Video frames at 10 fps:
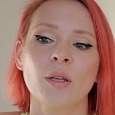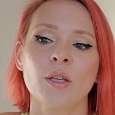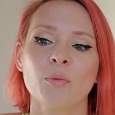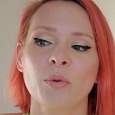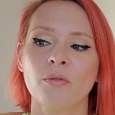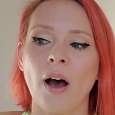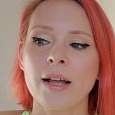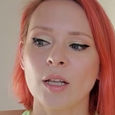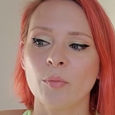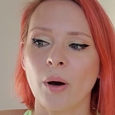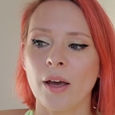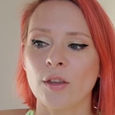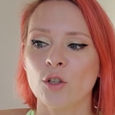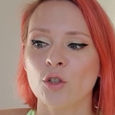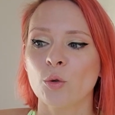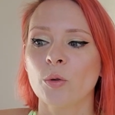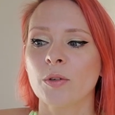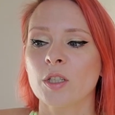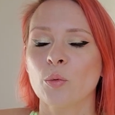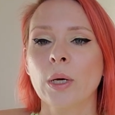is provided by the
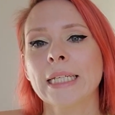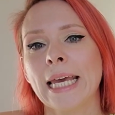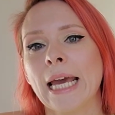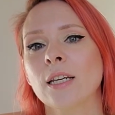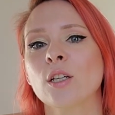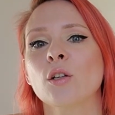sugary sweet candy